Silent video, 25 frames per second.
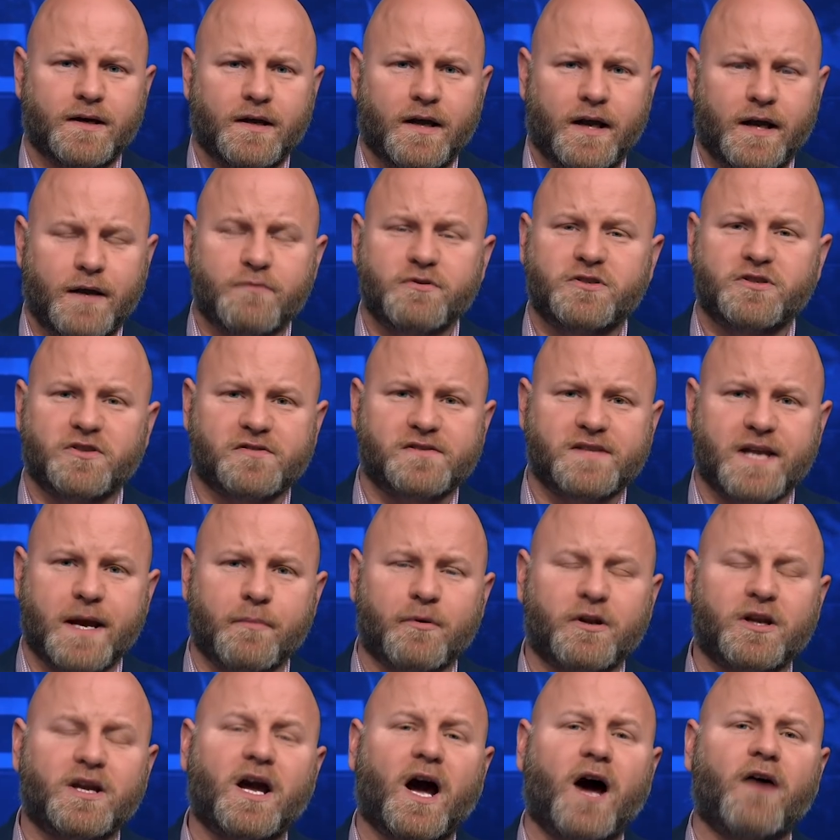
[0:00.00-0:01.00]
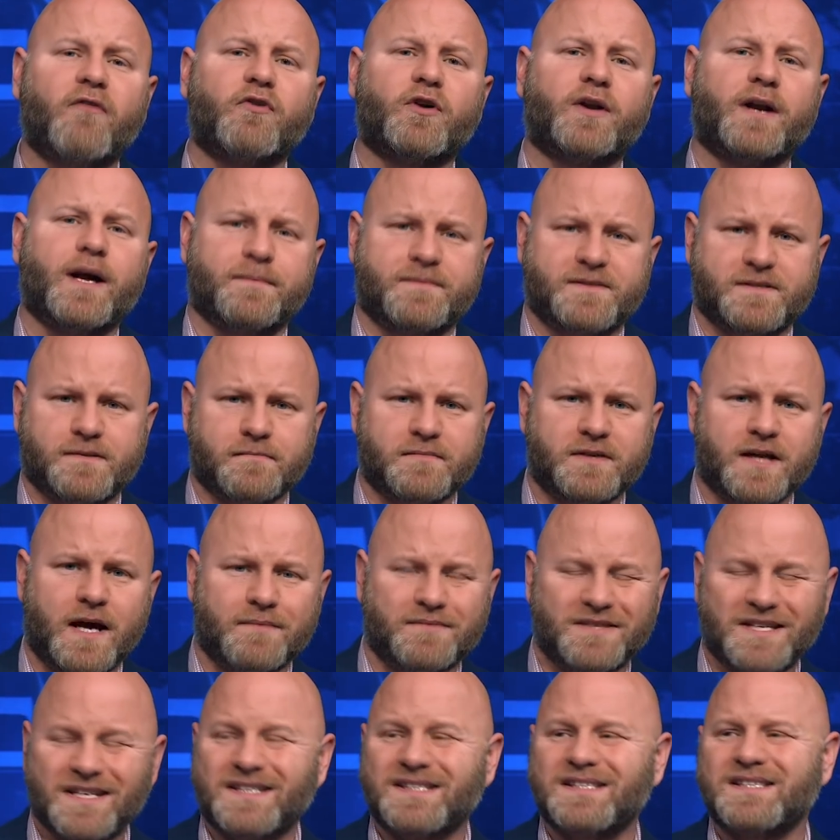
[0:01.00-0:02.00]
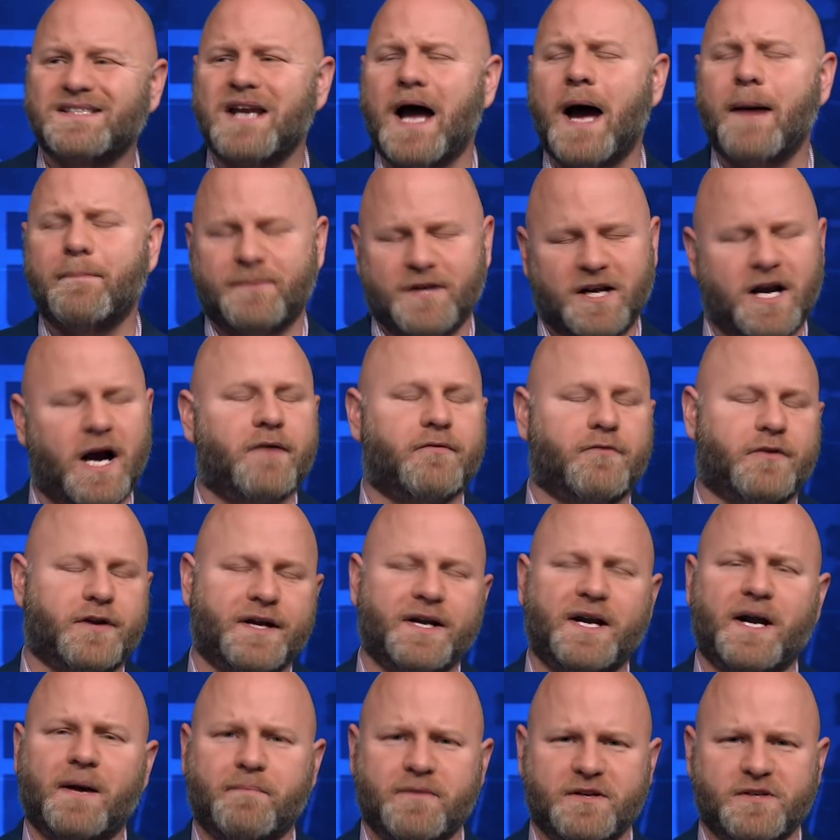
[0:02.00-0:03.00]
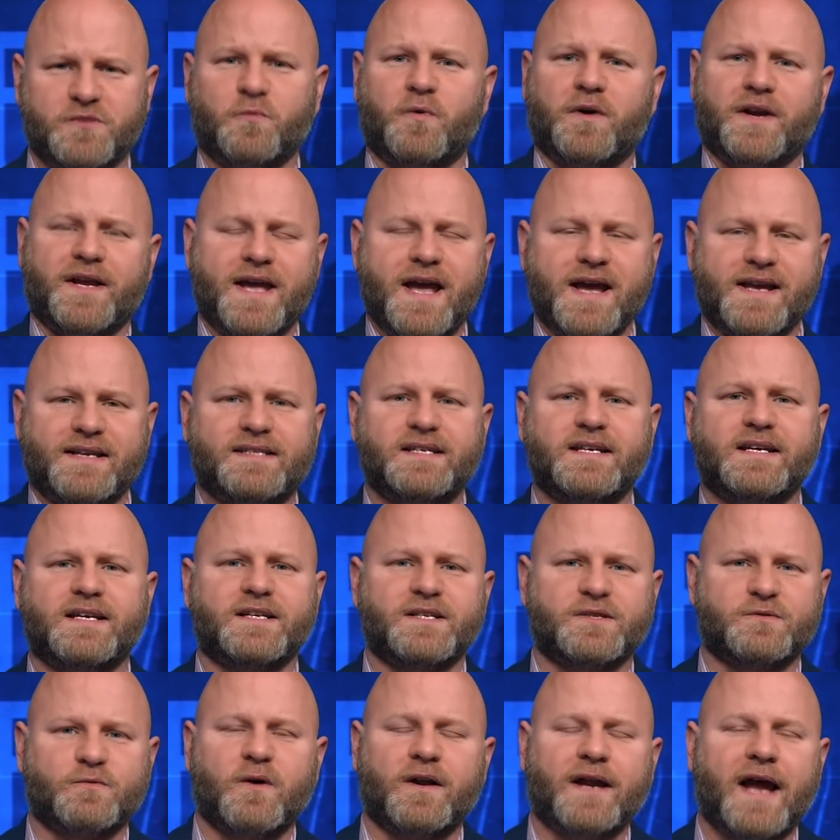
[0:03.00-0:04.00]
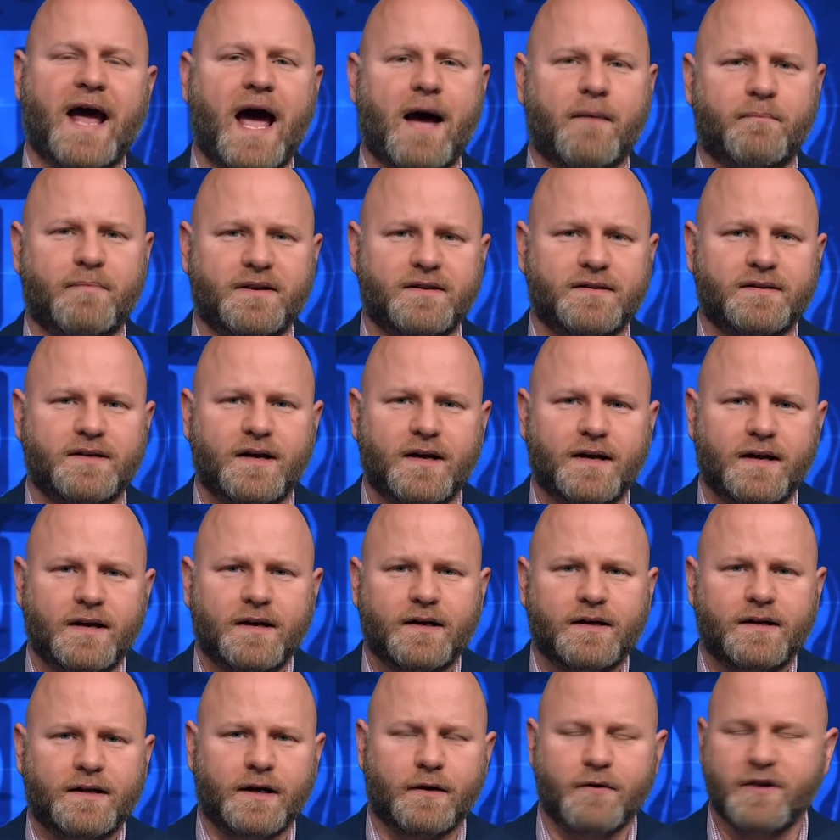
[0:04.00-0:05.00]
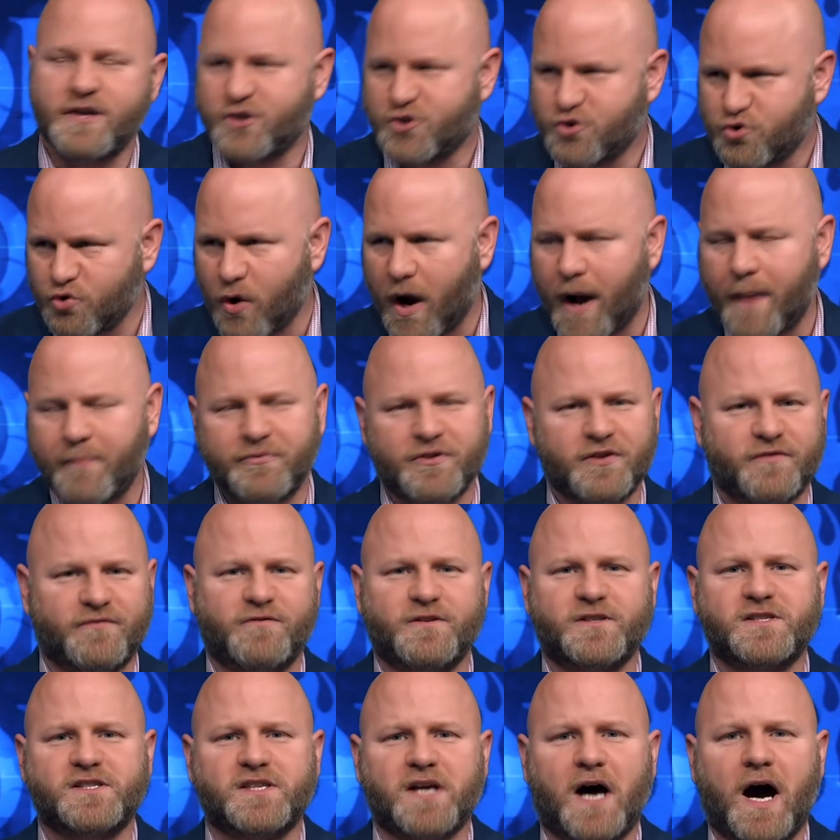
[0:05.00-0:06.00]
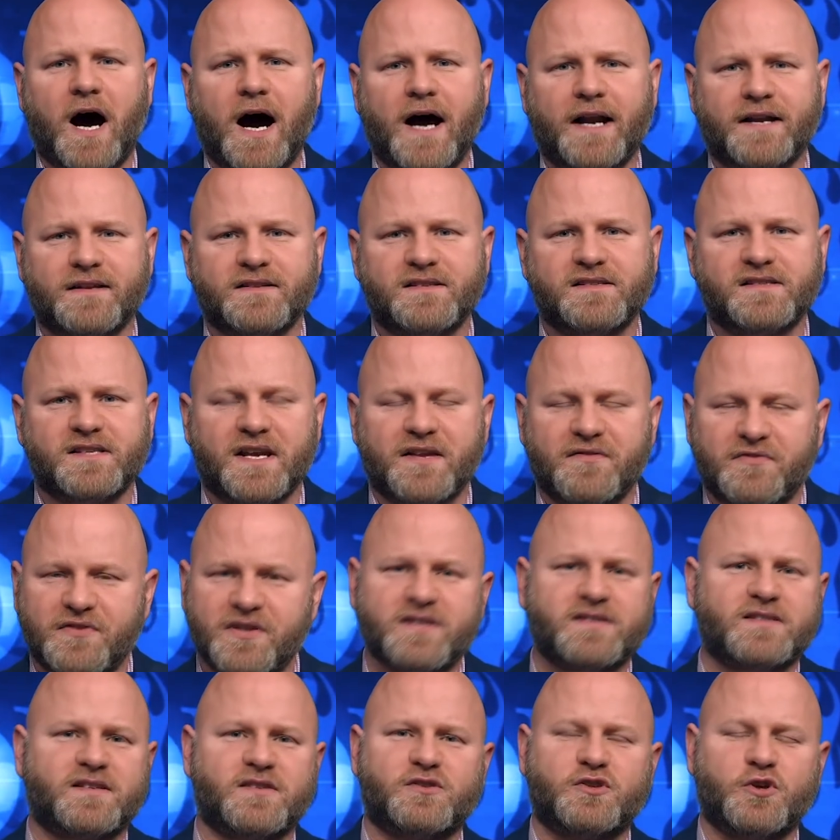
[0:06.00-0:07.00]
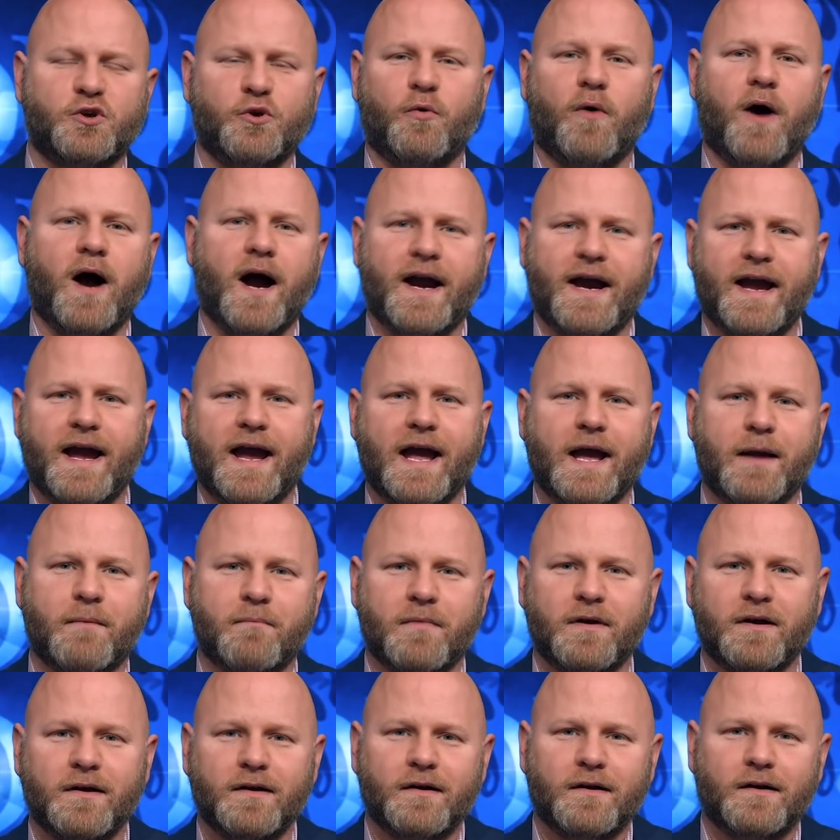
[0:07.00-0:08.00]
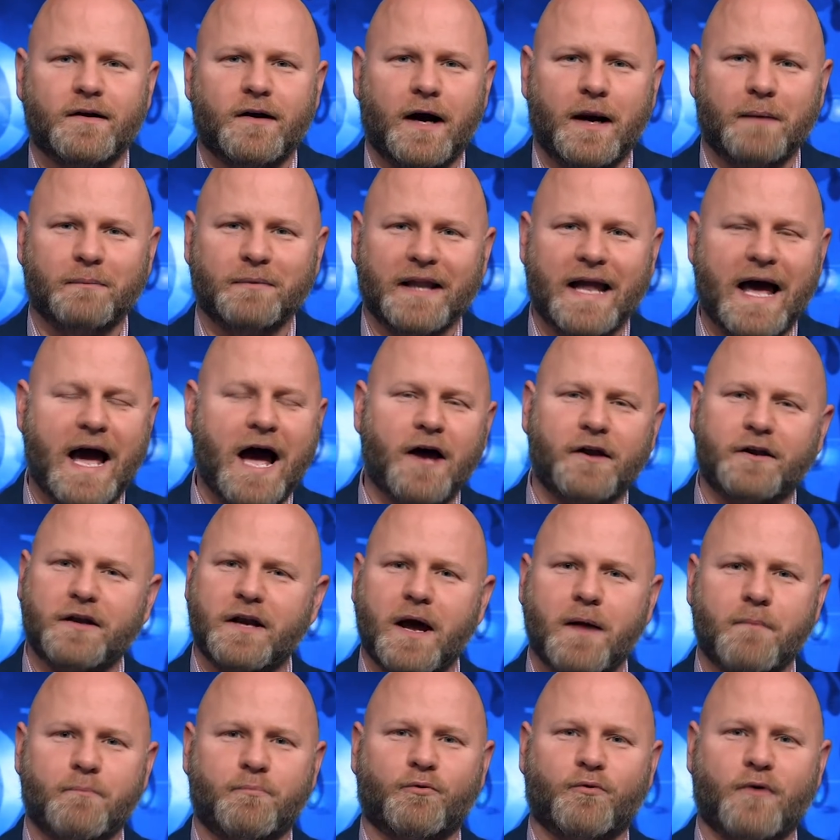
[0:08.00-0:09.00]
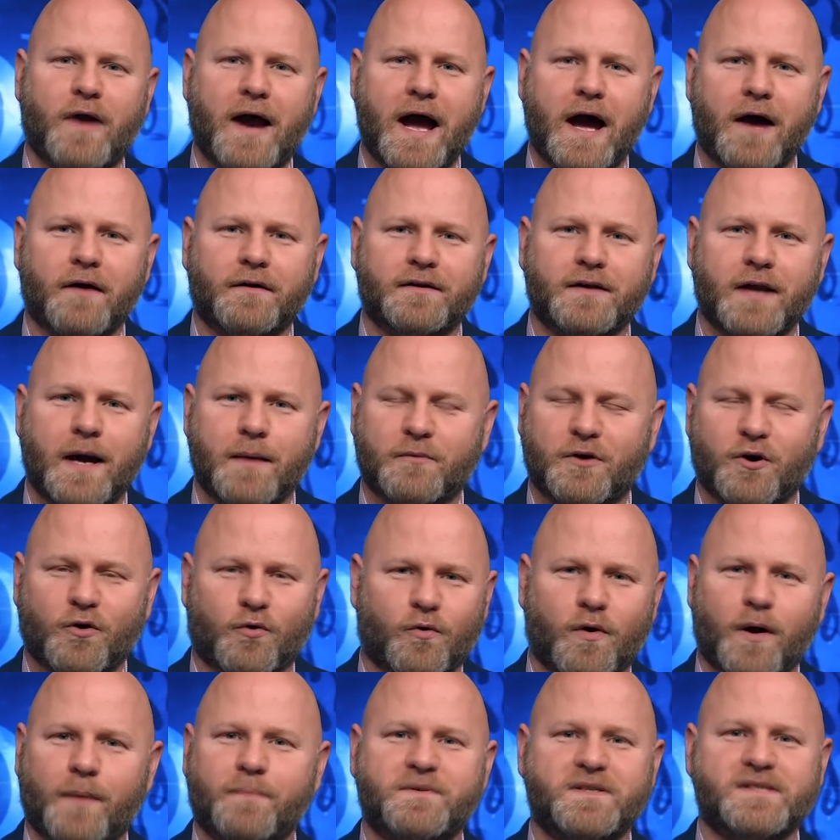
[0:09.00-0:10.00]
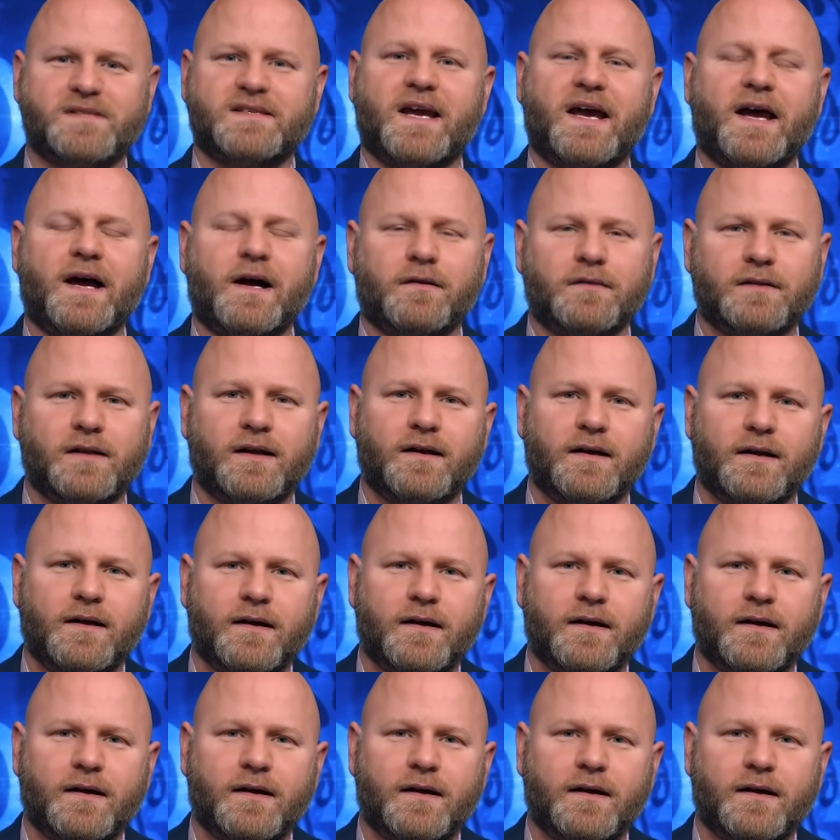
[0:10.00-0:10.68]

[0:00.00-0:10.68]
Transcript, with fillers: He was just able to cover it up sometimes. He stopped covering it up in 2018, is what happened. You know, he dropped the facade and said, This is who I am. I'm loud and I'm proud and I'm corrupt as hell.